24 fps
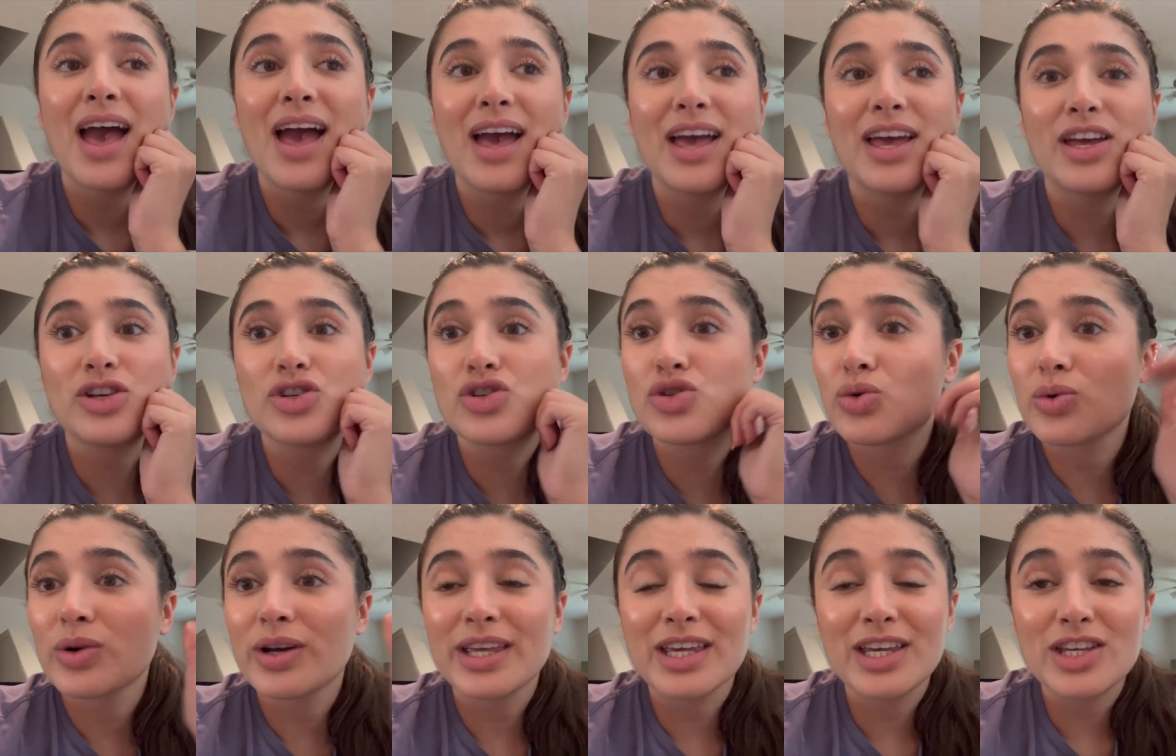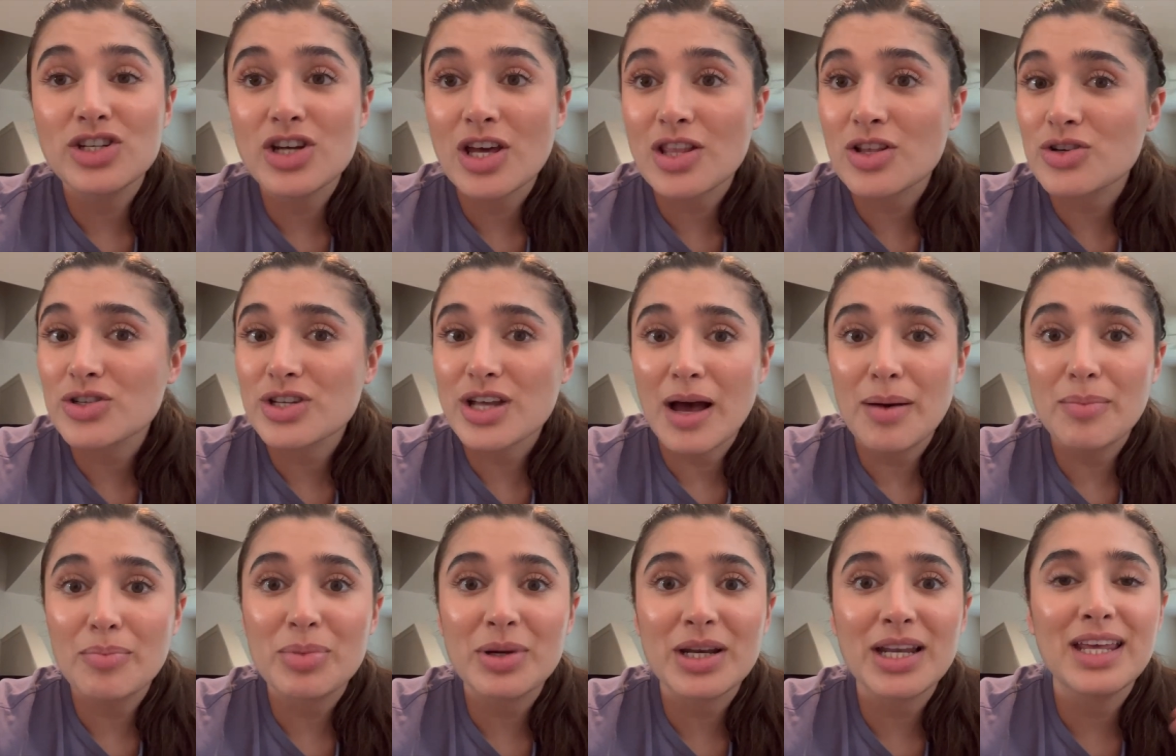enjoying each other's
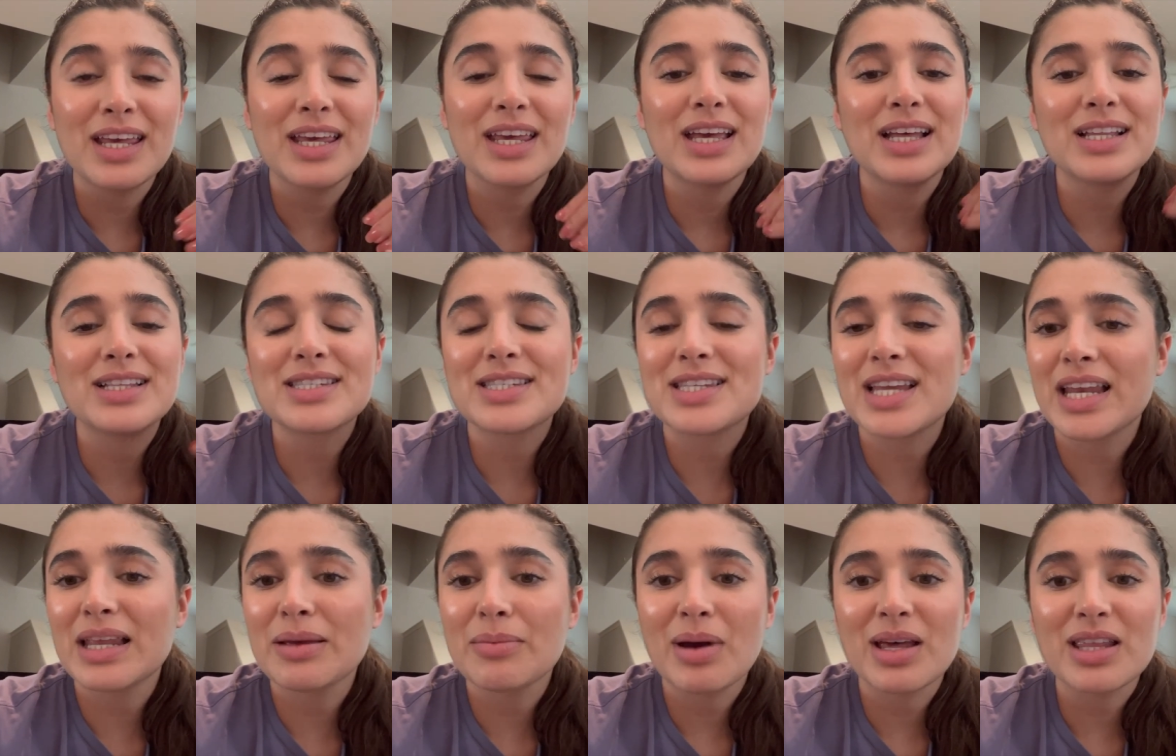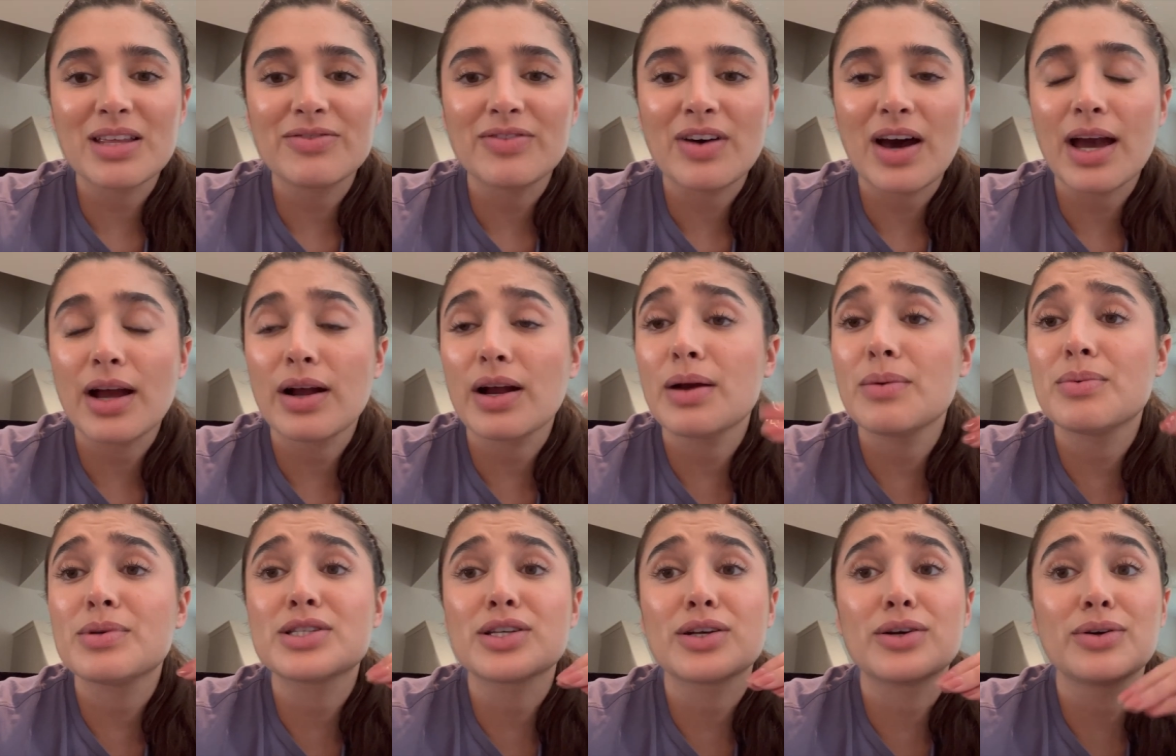company and sitting by the fire. It
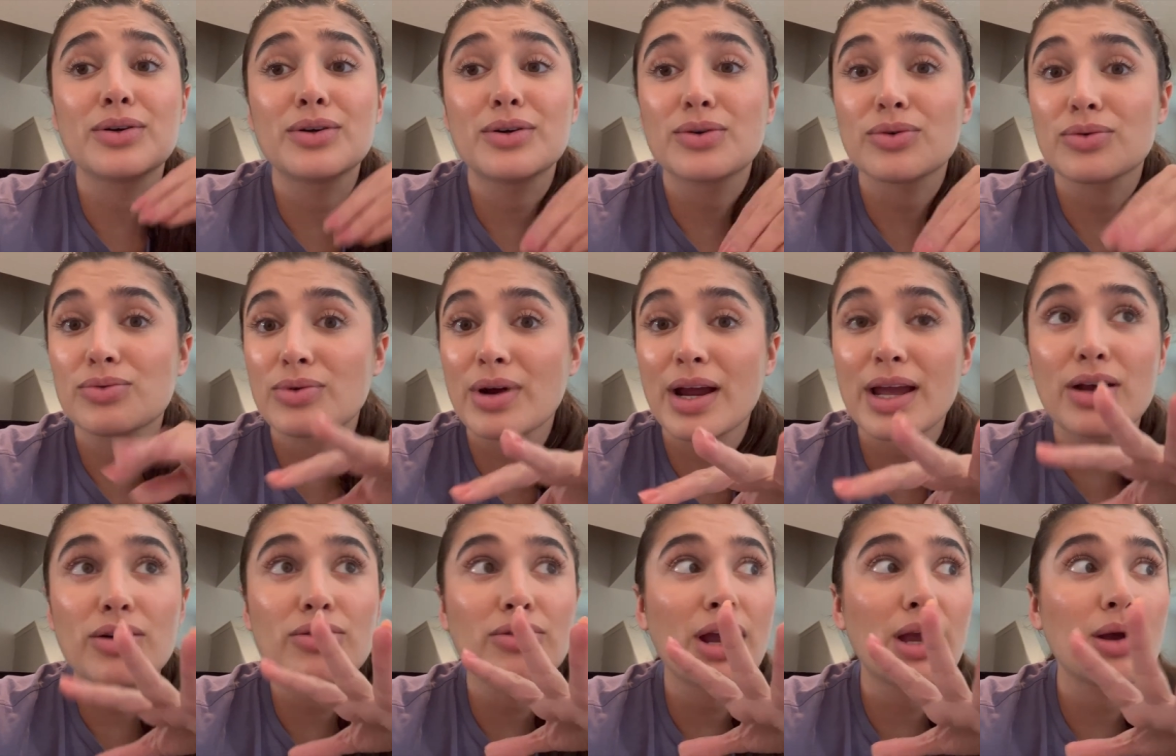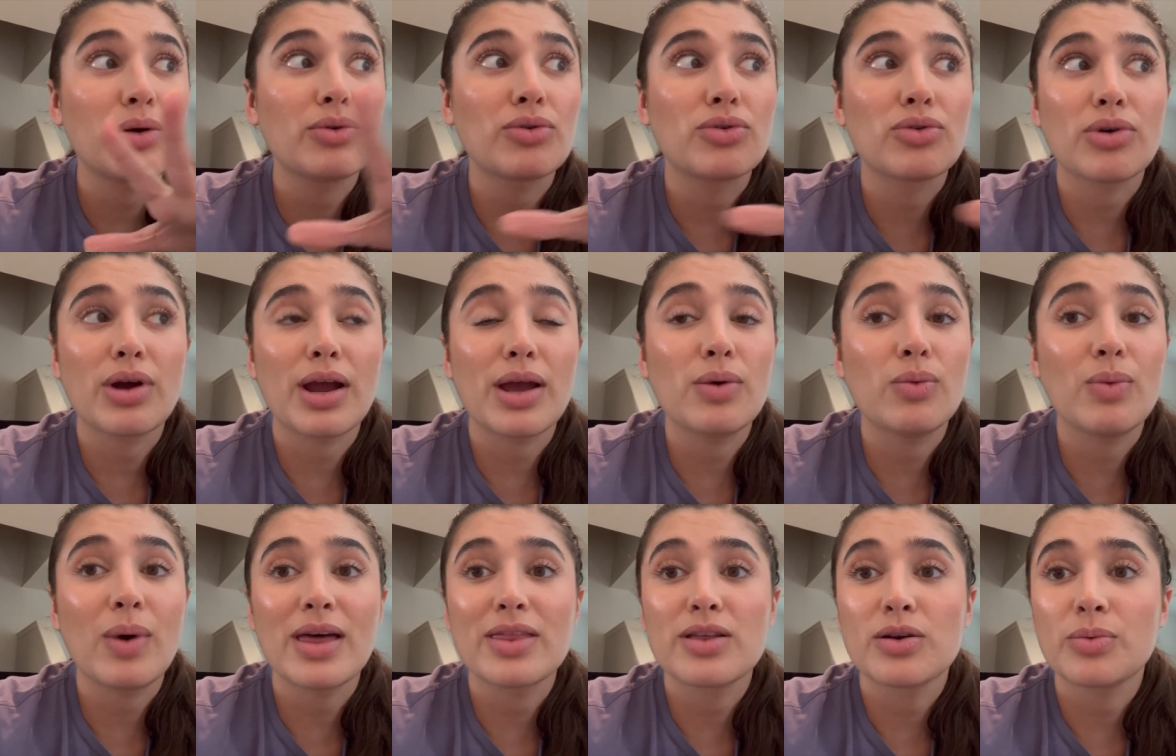was a great, great, great
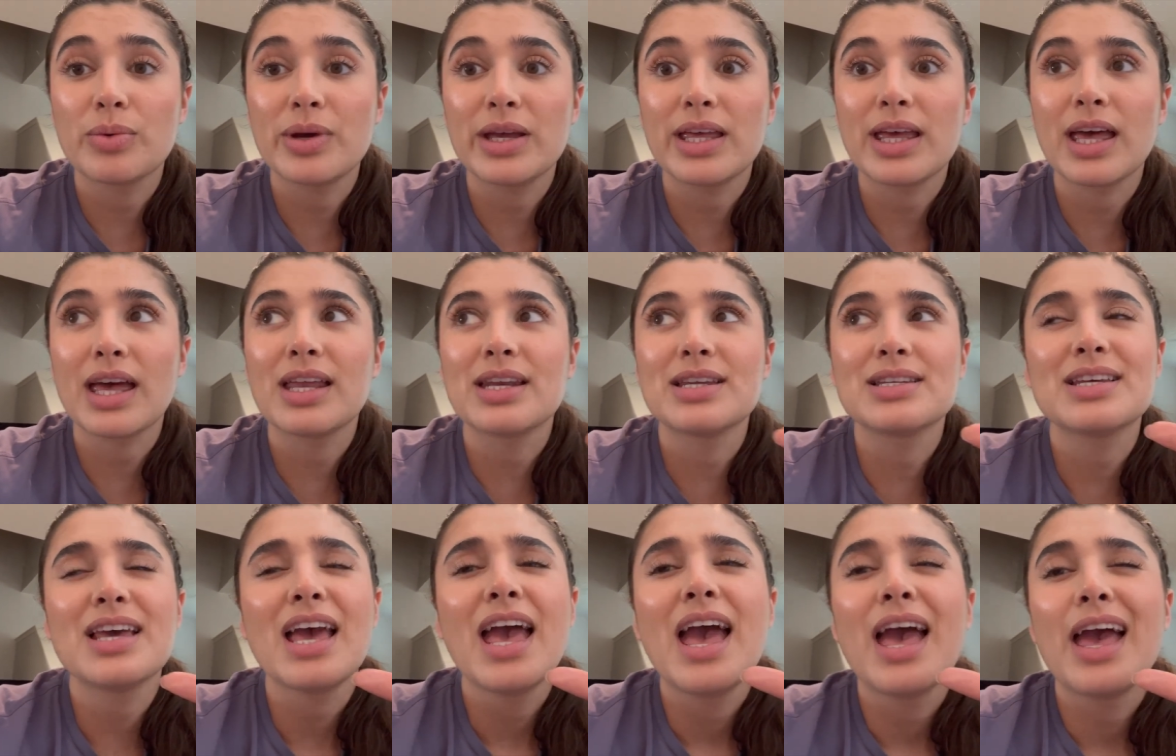weather weekend.